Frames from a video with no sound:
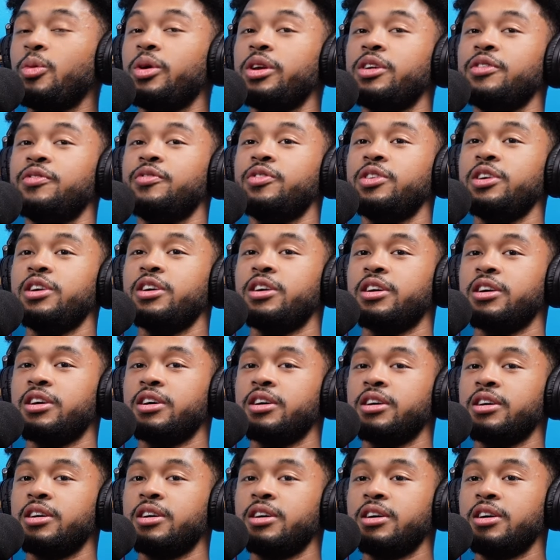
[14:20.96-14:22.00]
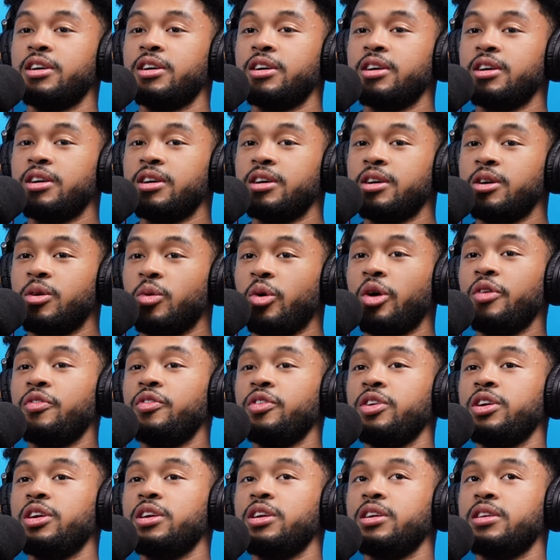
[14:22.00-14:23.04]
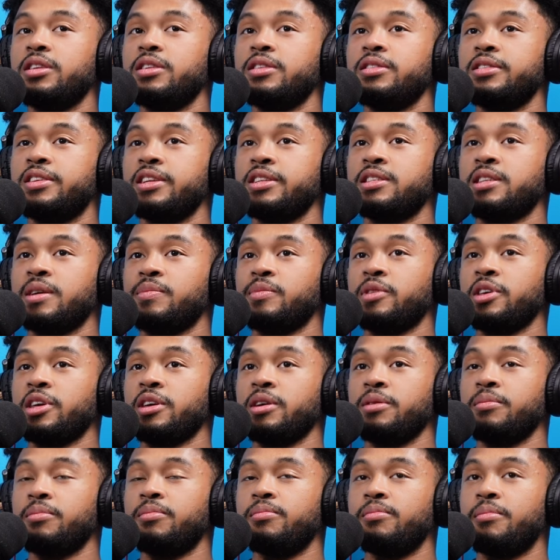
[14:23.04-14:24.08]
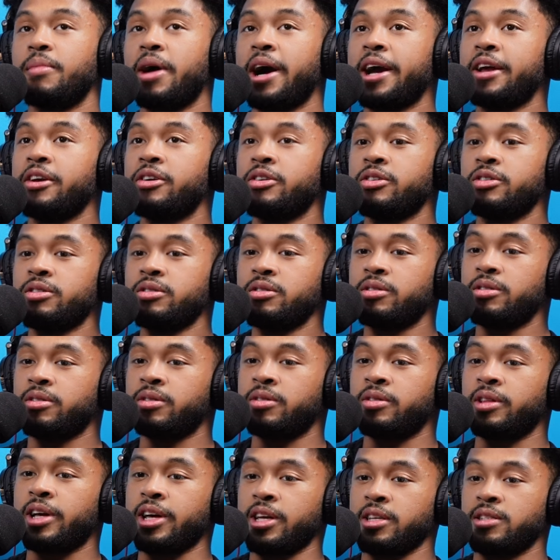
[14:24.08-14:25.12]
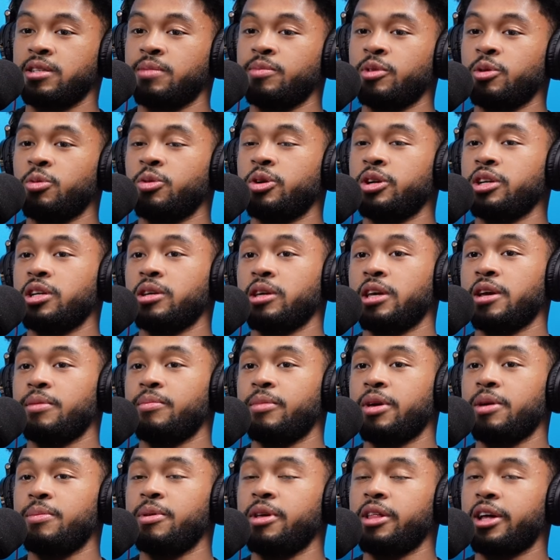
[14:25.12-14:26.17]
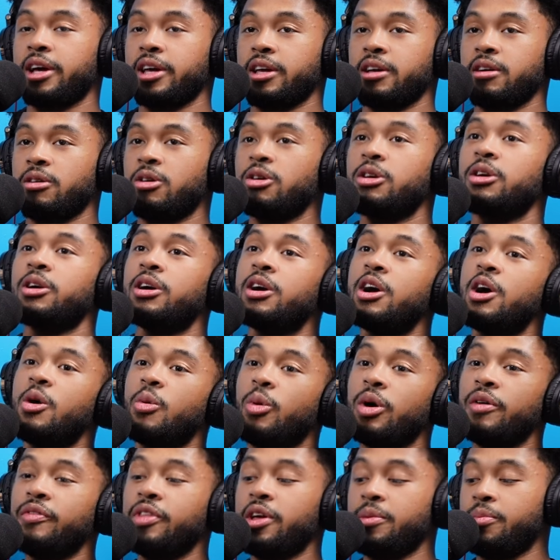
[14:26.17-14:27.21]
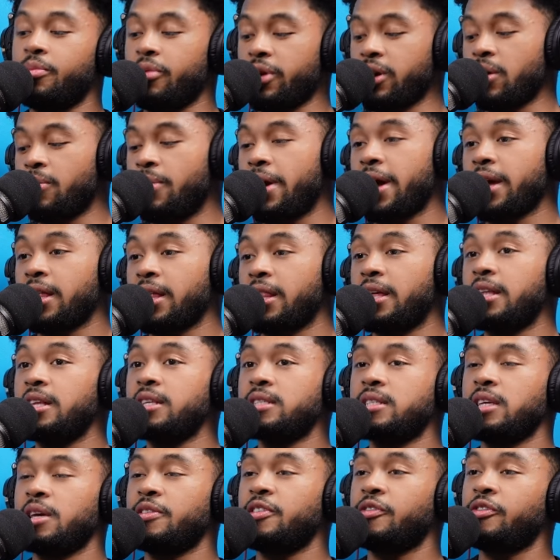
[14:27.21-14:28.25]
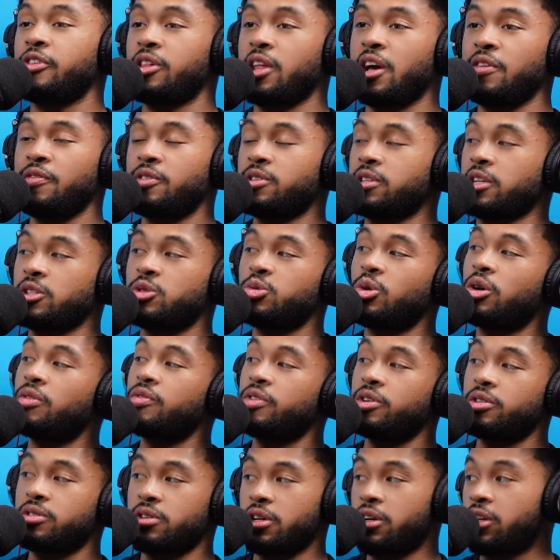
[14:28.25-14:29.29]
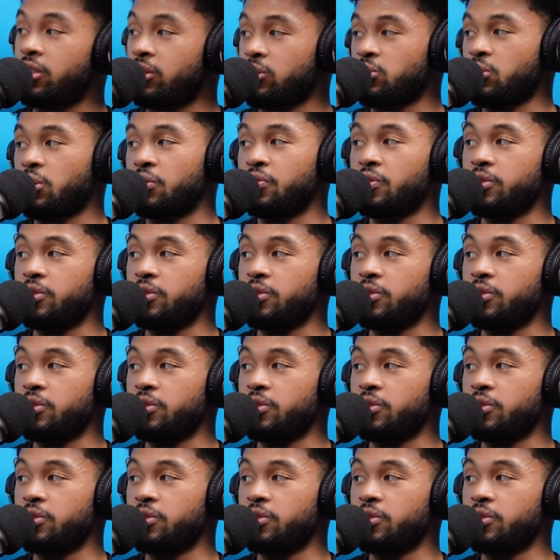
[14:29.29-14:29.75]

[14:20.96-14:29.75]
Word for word: what if he uh what if he did something minor? Like something where you can get maybe like, or what if they bring him back and they didn't save it for life is like twelve years, another twelve